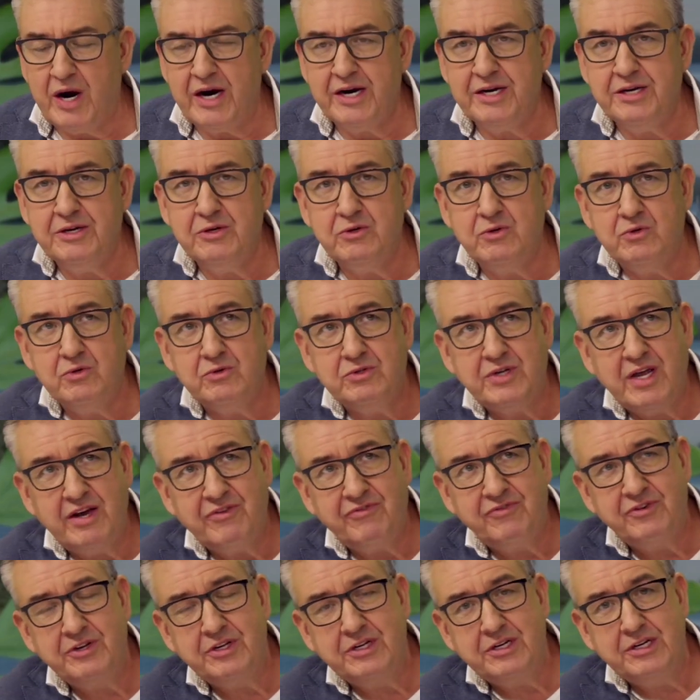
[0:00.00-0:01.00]
you
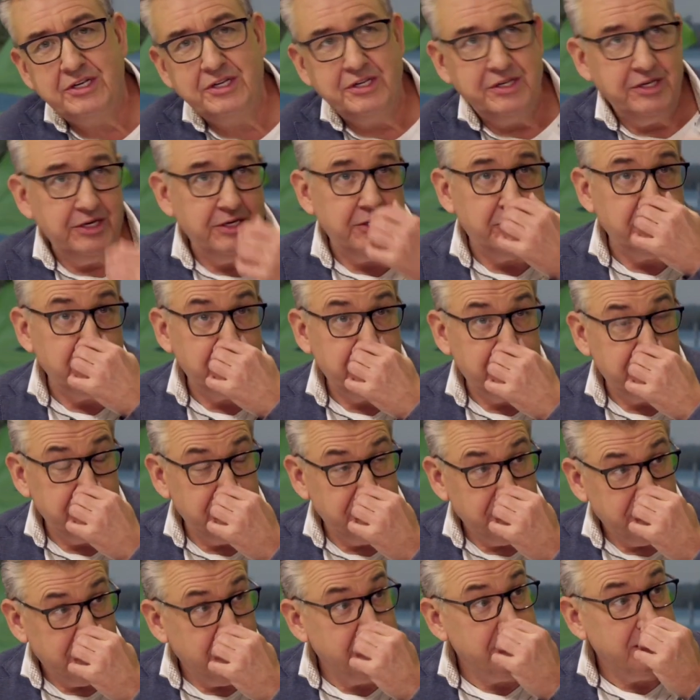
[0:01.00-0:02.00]
definitely need
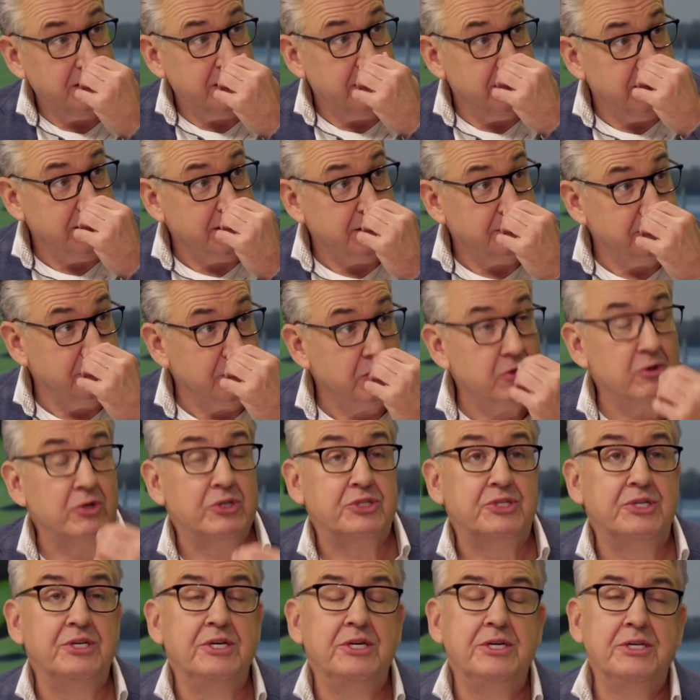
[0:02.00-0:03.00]
your data lake, because
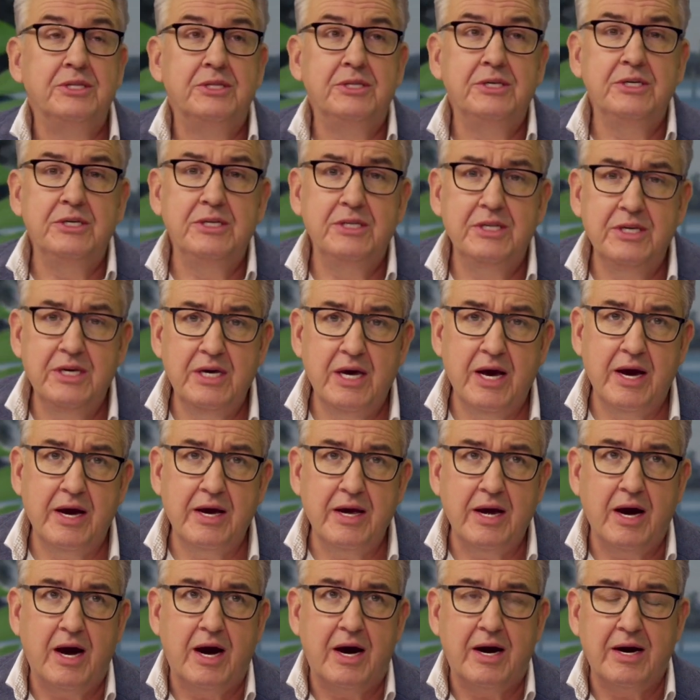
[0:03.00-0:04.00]
the
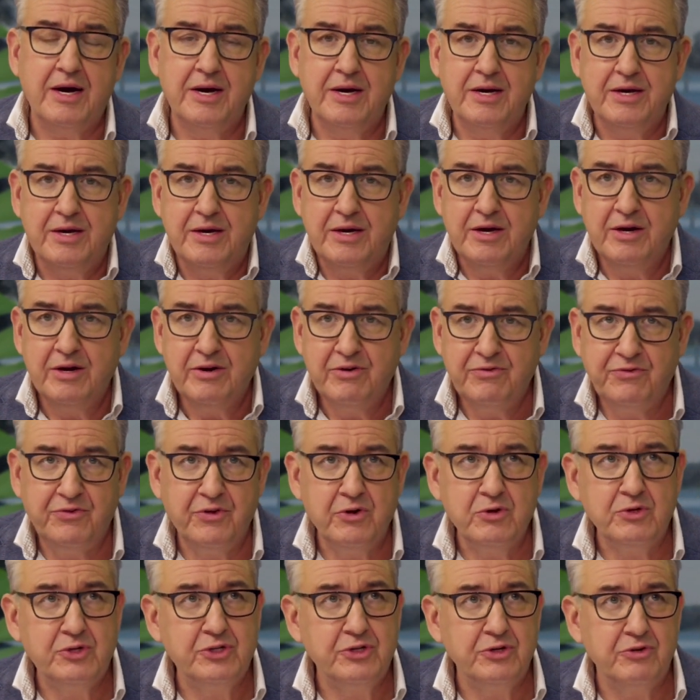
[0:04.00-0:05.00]
AI
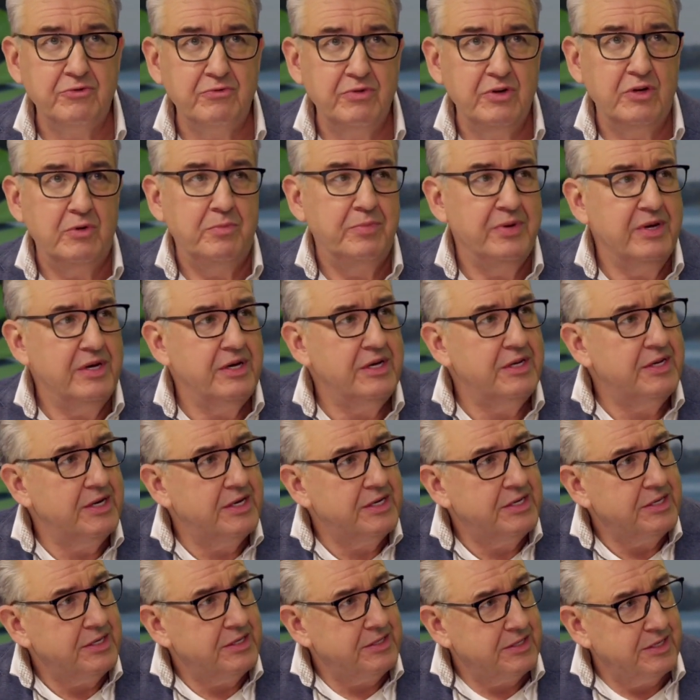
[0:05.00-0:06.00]
future will be
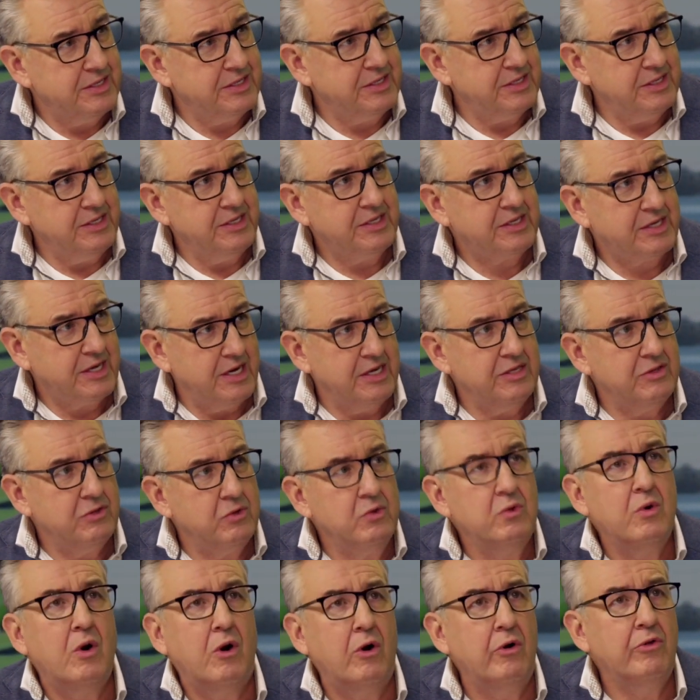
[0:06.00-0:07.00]
that it can
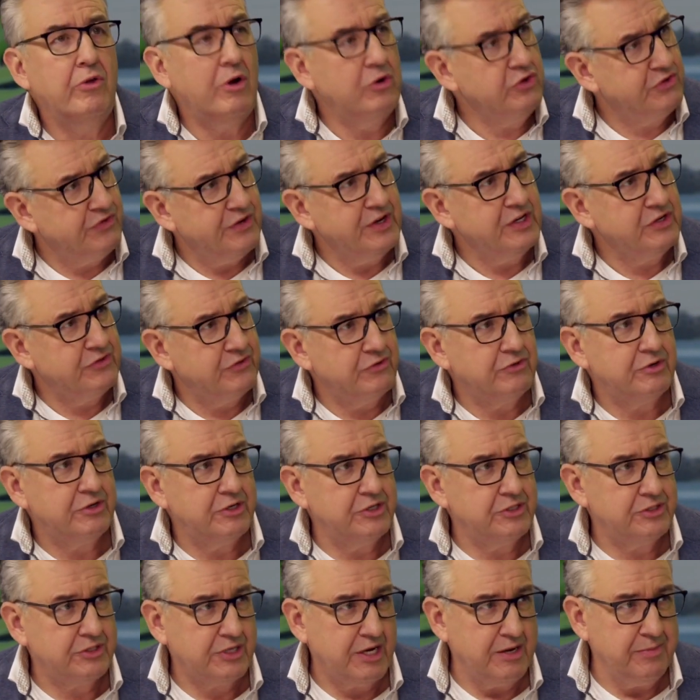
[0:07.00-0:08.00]
do all those things for
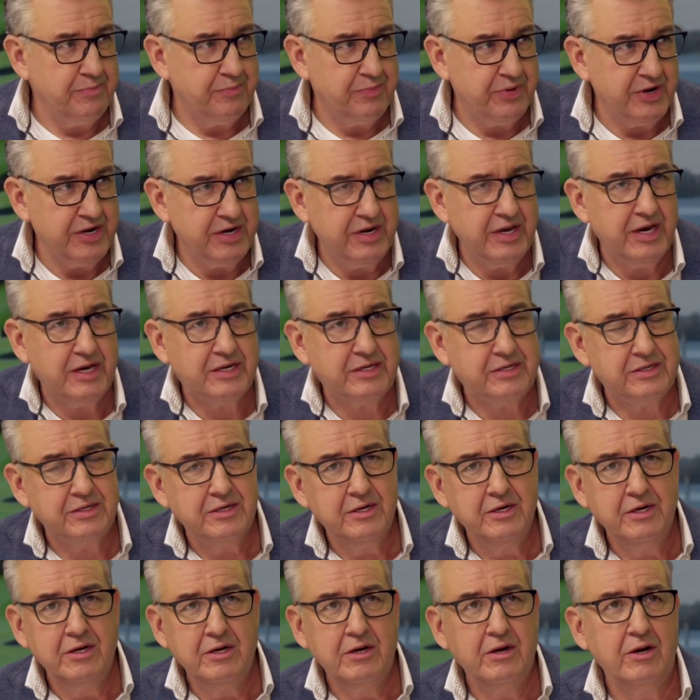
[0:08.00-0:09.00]
us, can predict
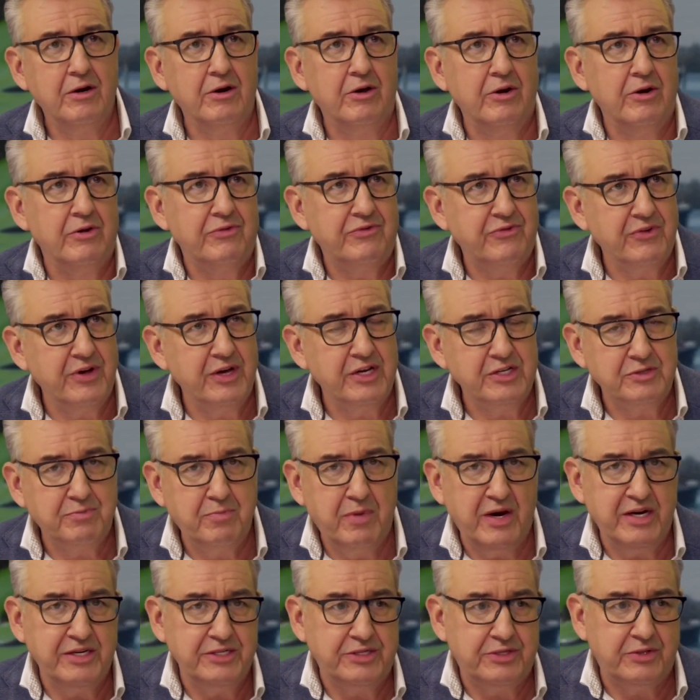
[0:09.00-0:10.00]
a lot of things
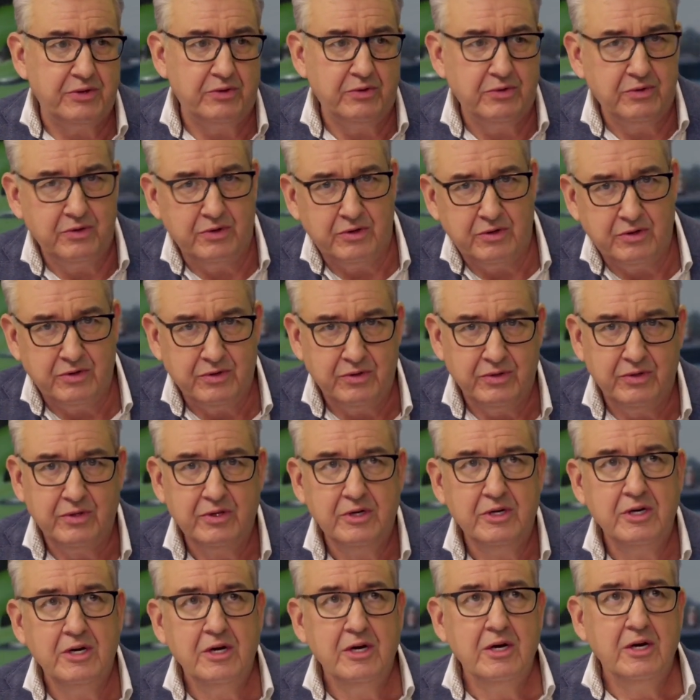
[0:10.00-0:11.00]
based on
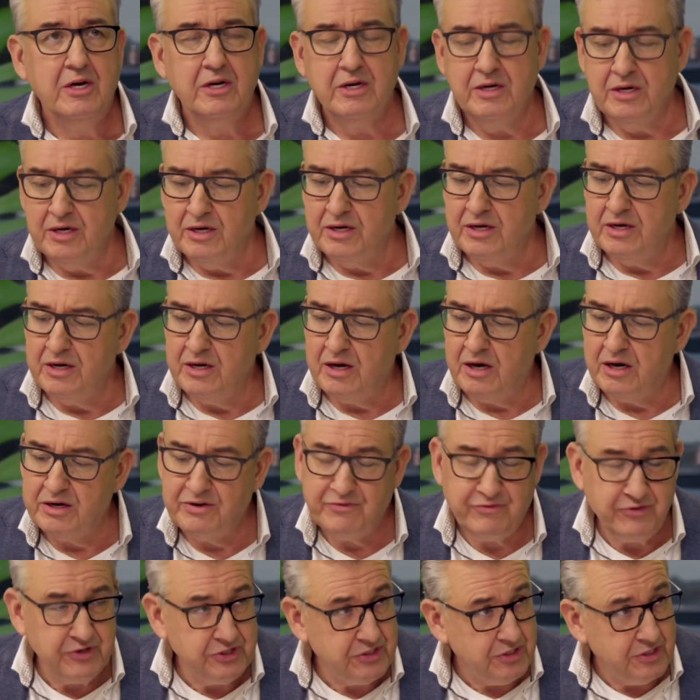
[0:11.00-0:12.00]

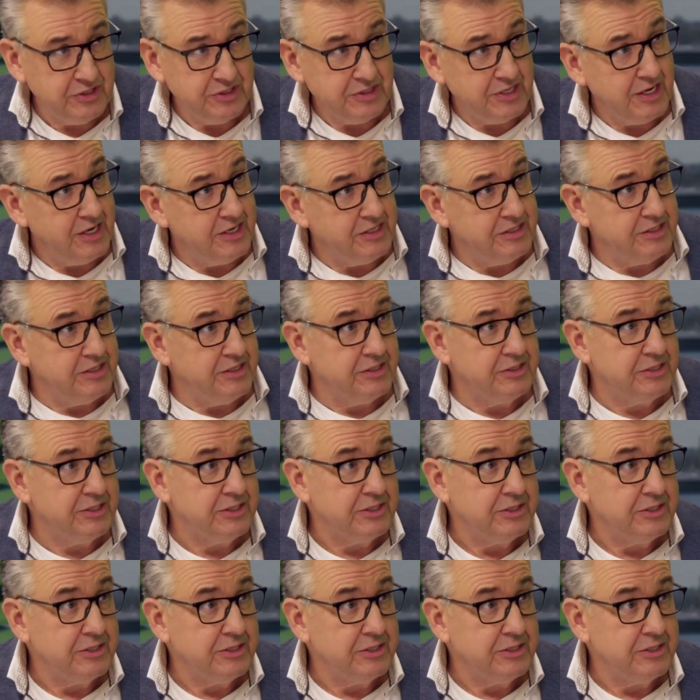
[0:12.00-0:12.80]
artificial intelligence.